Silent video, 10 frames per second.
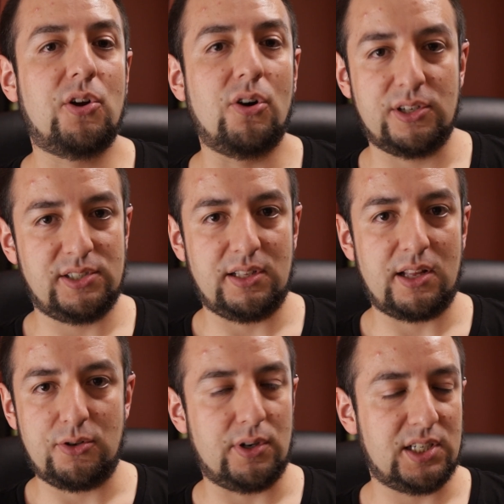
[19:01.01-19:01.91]
courtesy
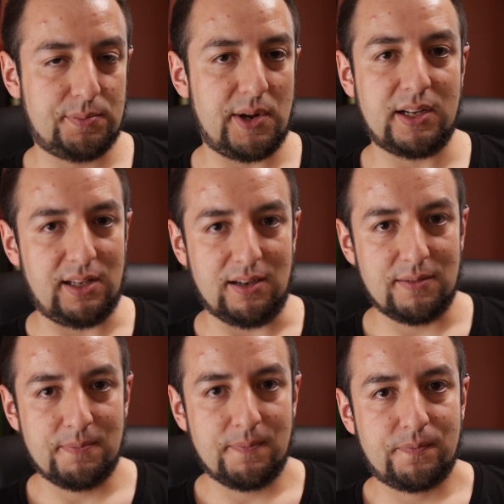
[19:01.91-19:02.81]
that you're expecting,
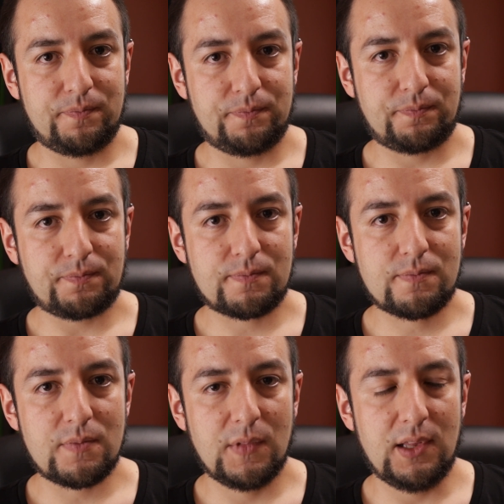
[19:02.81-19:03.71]

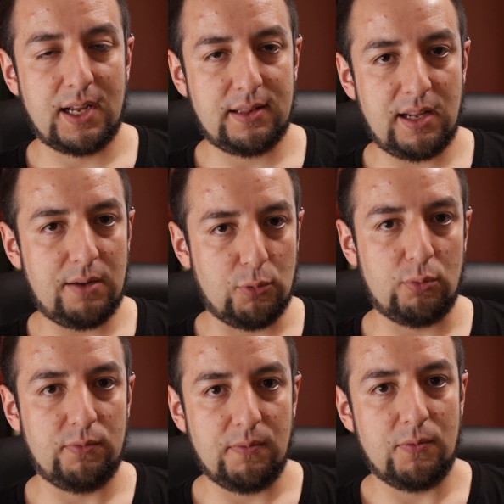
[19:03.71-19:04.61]
that they
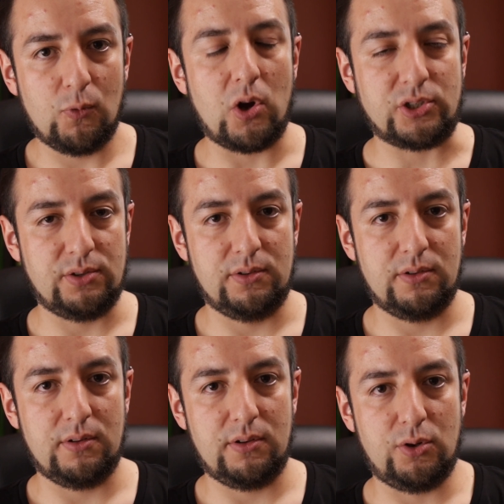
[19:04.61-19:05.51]
will watch
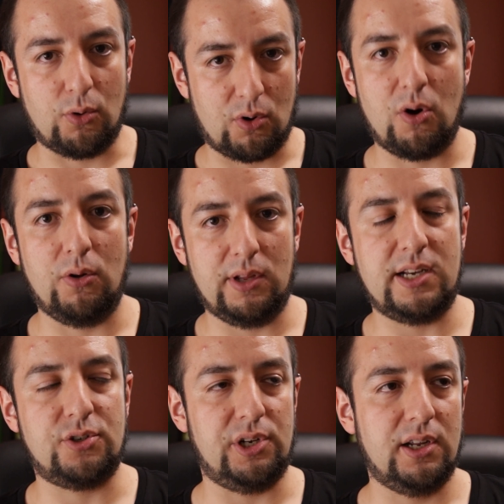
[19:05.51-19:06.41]
your whole
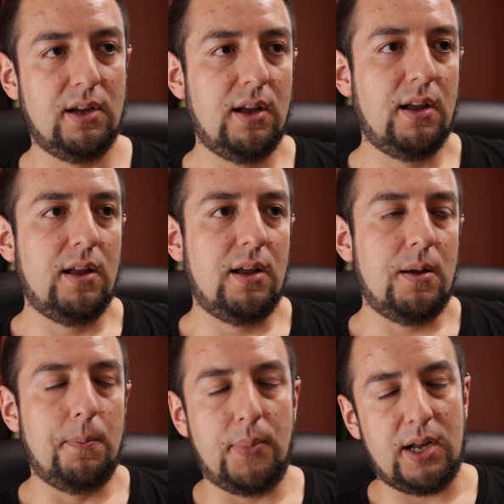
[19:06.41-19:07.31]
entry.
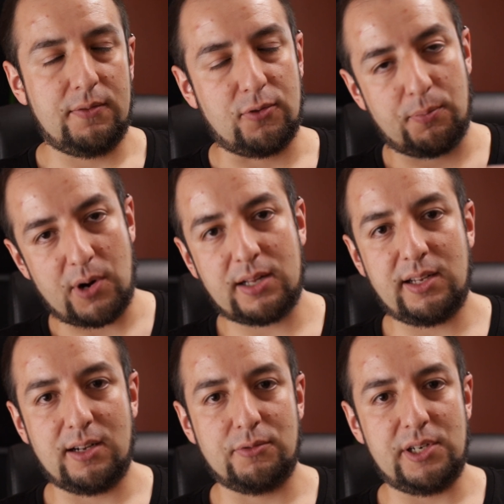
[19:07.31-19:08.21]
But for
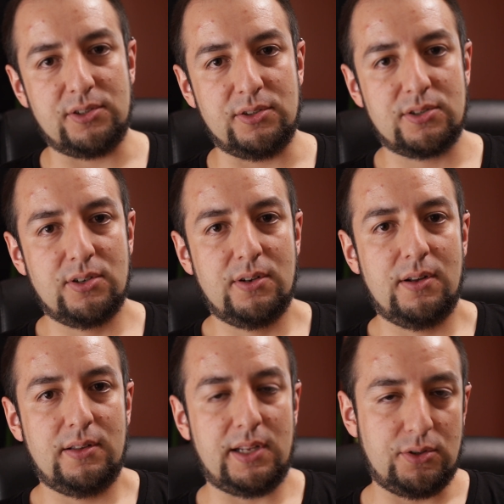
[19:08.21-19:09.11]
practical reasons,
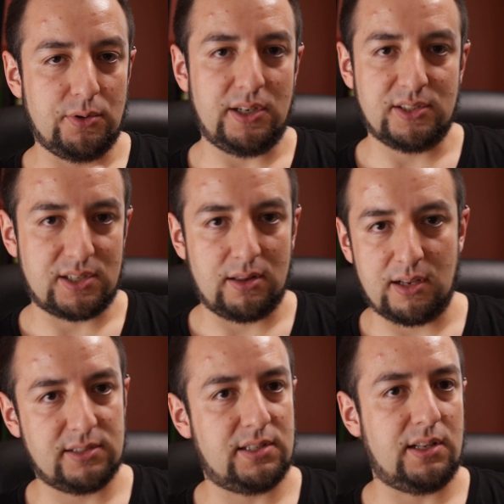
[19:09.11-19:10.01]
they do it in
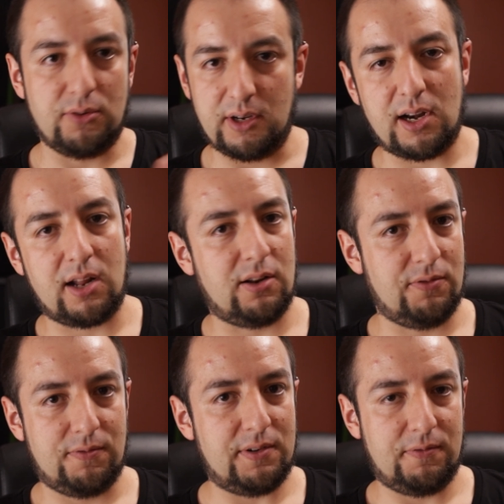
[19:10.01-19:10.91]
Sundance, they do it in other
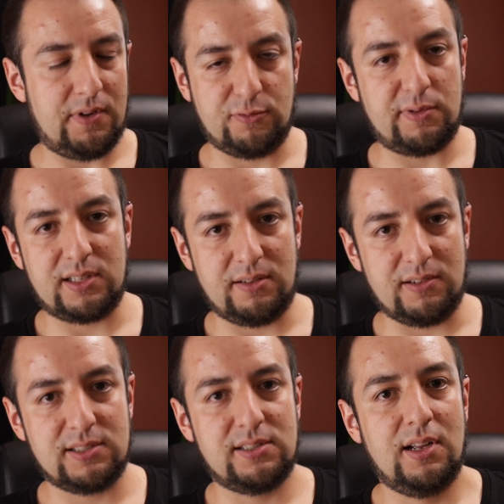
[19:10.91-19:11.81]
film
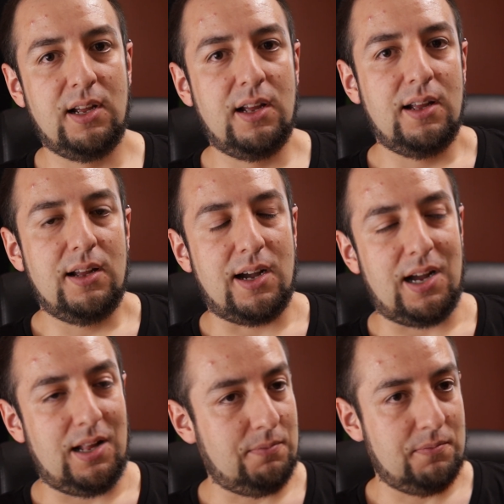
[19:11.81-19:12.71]
festivals,
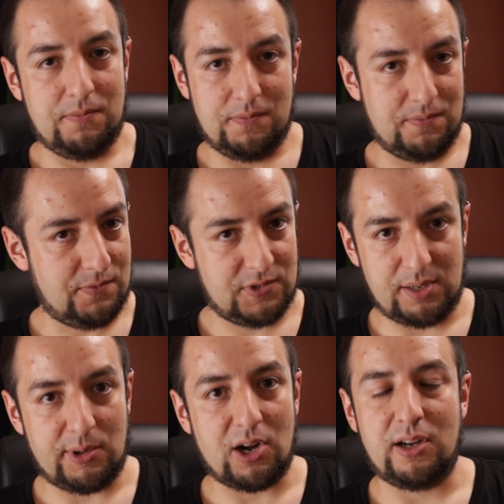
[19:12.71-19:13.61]
and
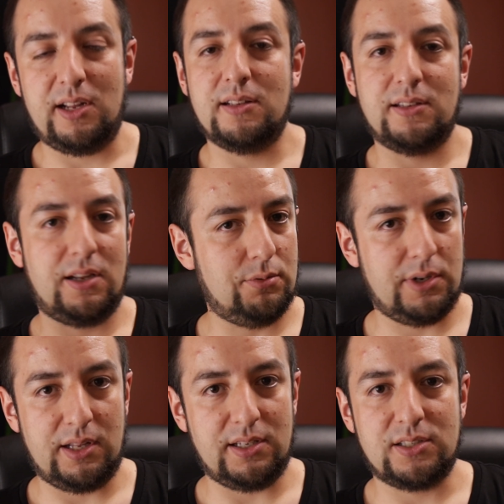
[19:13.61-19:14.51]
similarly, they do
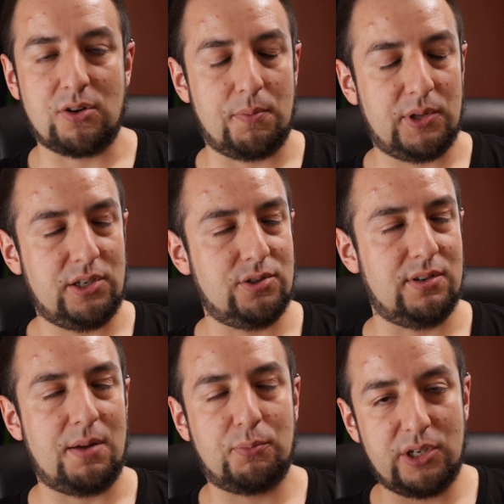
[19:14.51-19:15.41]
it in this
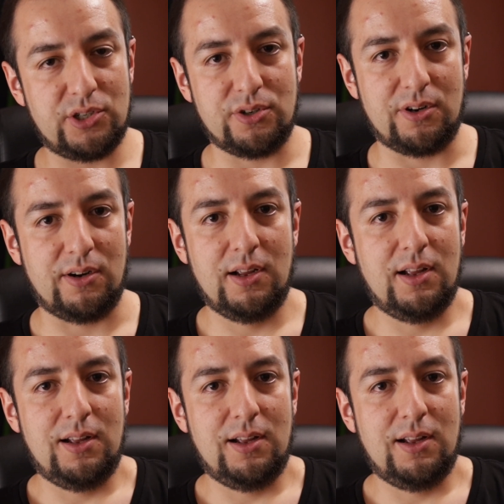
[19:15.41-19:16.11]
competition. I'm pretty sure.